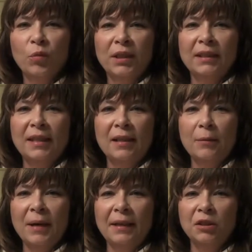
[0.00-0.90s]
We're going to take
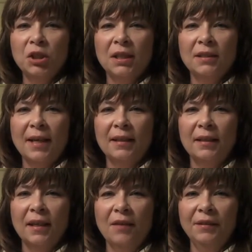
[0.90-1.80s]
the mac and cheese out
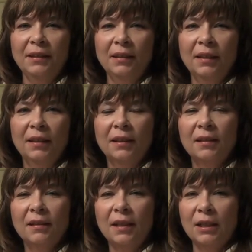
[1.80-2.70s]
of the oven.
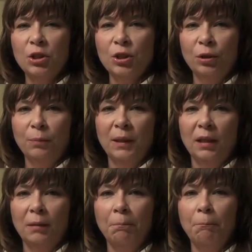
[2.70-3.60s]
It should
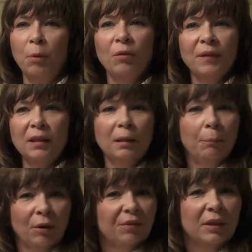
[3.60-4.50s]
be perfectly
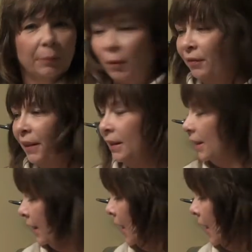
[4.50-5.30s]
perfect,